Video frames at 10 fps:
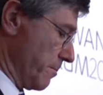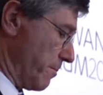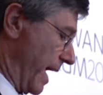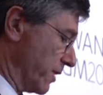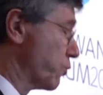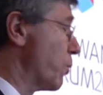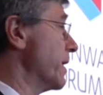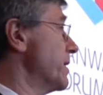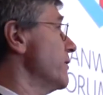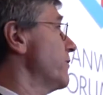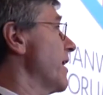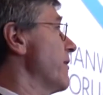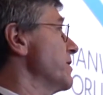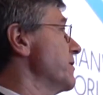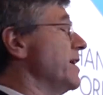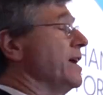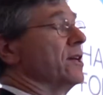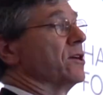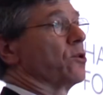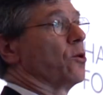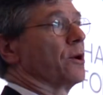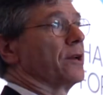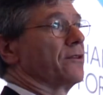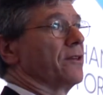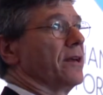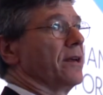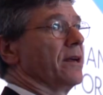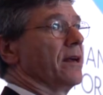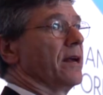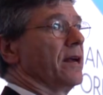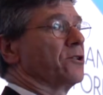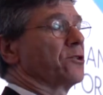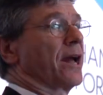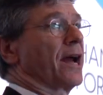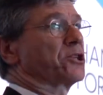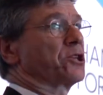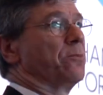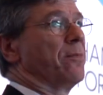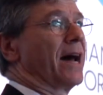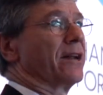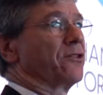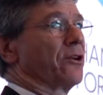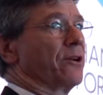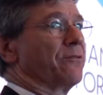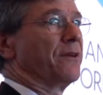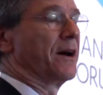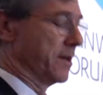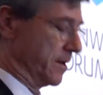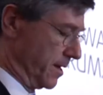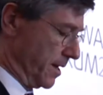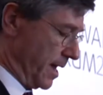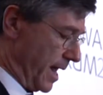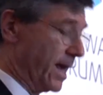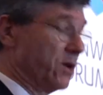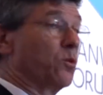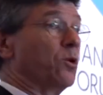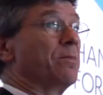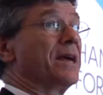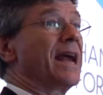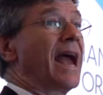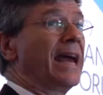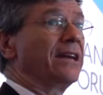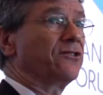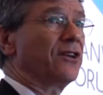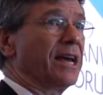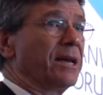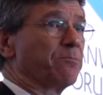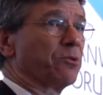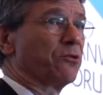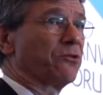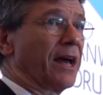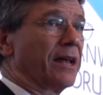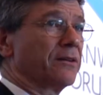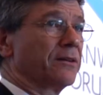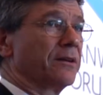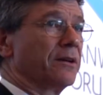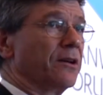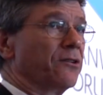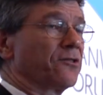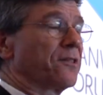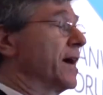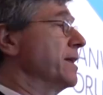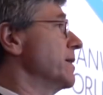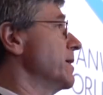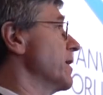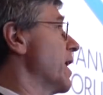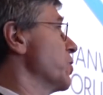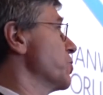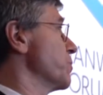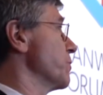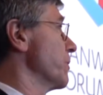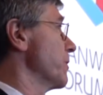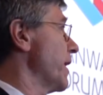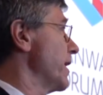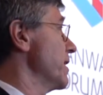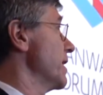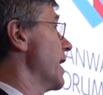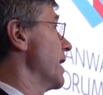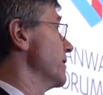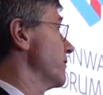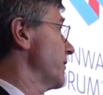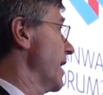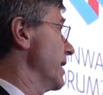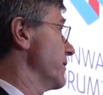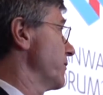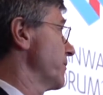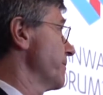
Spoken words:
By 2017, according to the International Monetary Fund, it will be 18%, slightly larger than the United States.